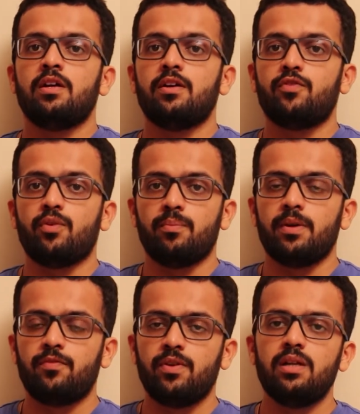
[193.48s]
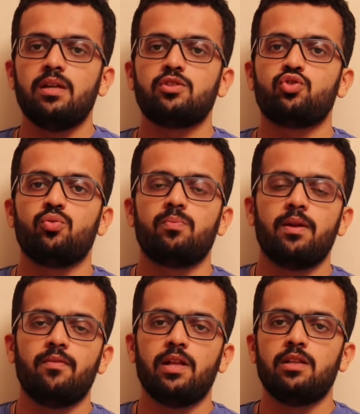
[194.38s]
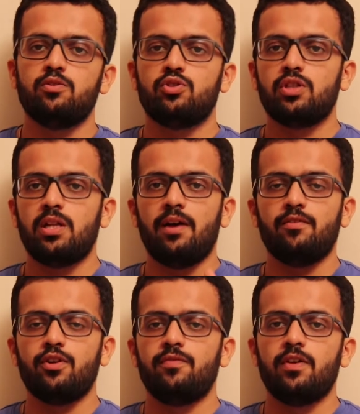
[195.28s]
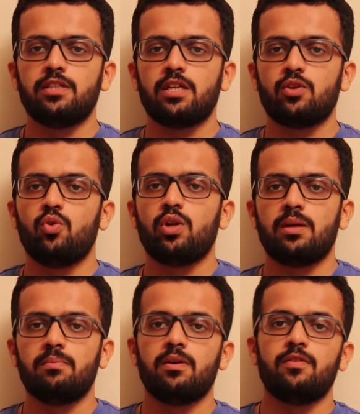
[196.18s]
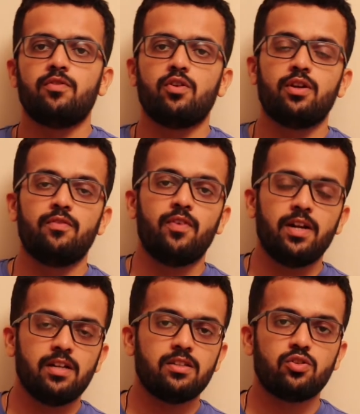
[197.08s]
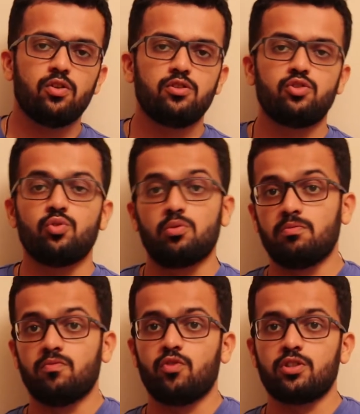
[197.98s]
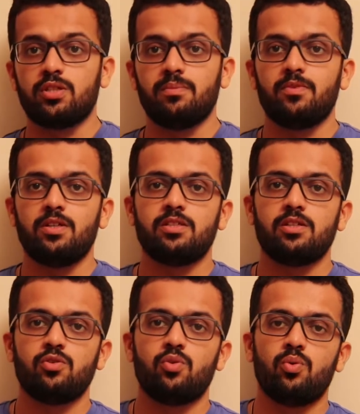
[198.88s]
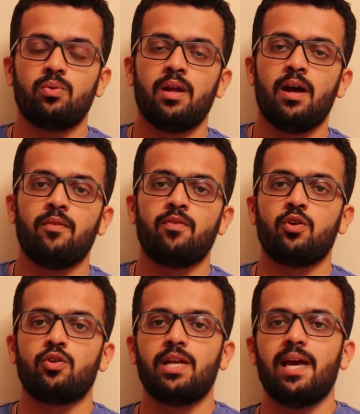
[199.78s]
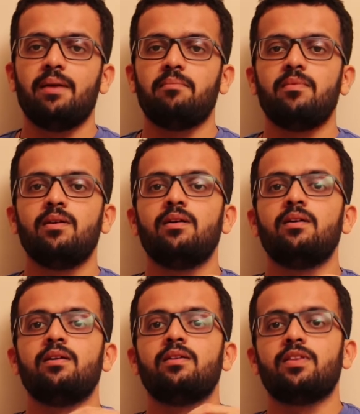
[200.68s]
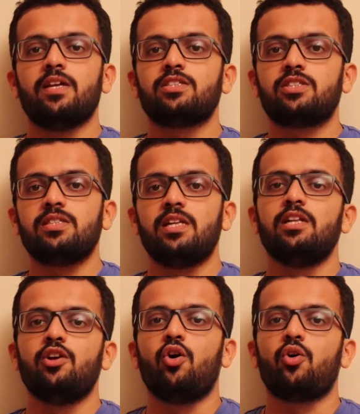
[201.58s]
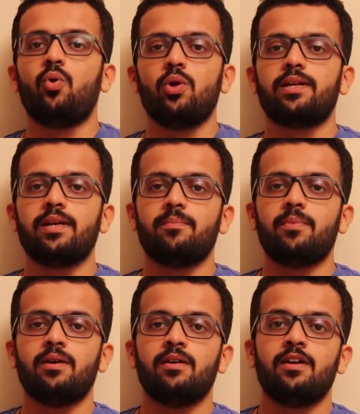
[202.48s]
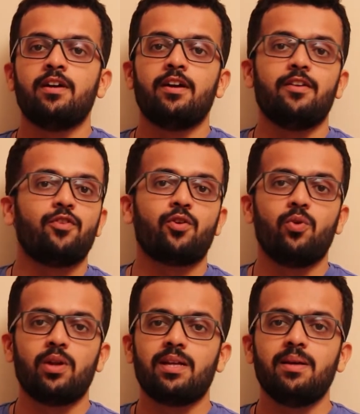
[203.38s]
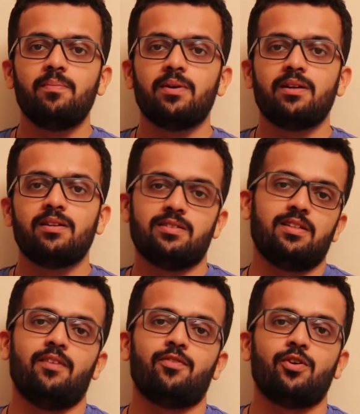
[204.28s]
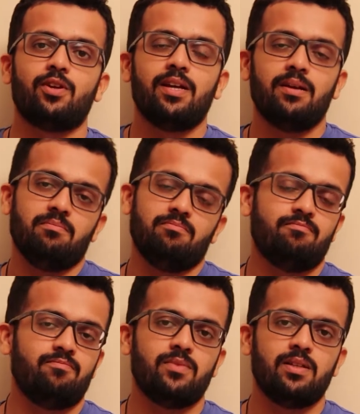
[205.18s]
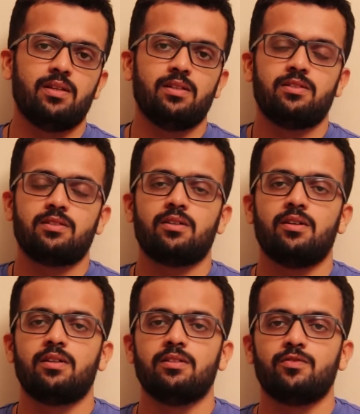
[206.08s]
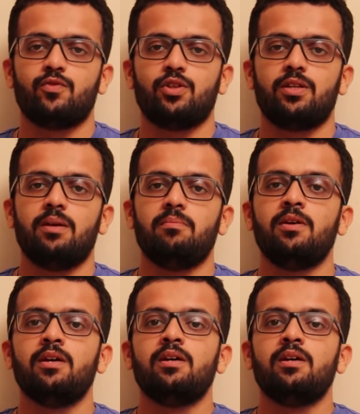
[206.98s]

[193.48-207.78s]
If your midfielders don't play well, you still have your defense and goalkeeper. If your defenders also, for some reason, don't have a good game, they're still your goalkeeper. If your goalkeeper doesn't have a good game, it's curtains for the team.